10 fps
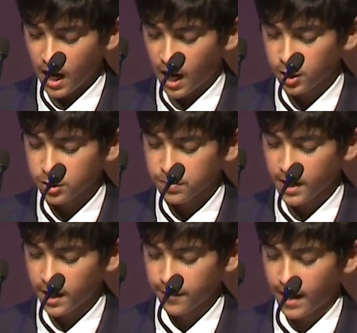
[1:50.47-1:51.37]
I was
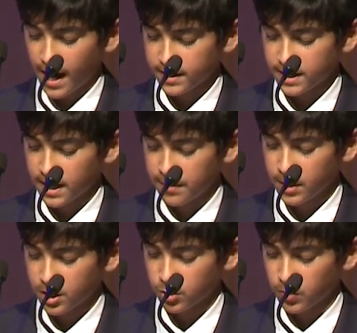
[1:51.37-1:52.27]
proud of our team
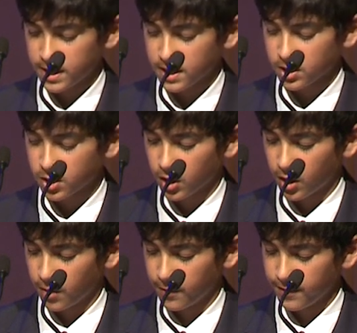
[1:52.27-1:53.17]
because we just
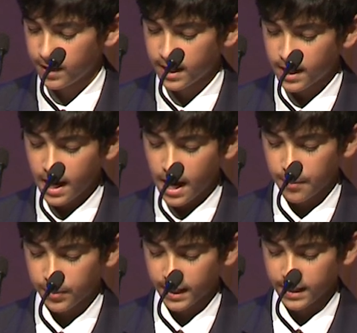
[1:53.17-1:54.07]
got on with it
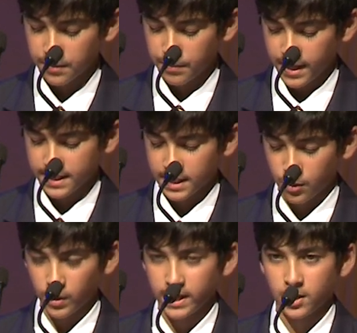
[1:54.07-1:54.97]
and played the best
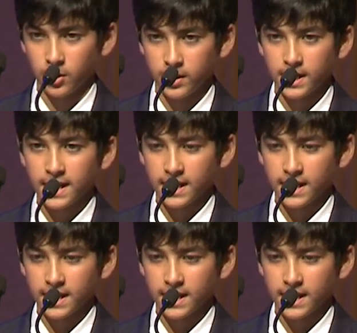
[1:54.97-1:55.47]
that we could,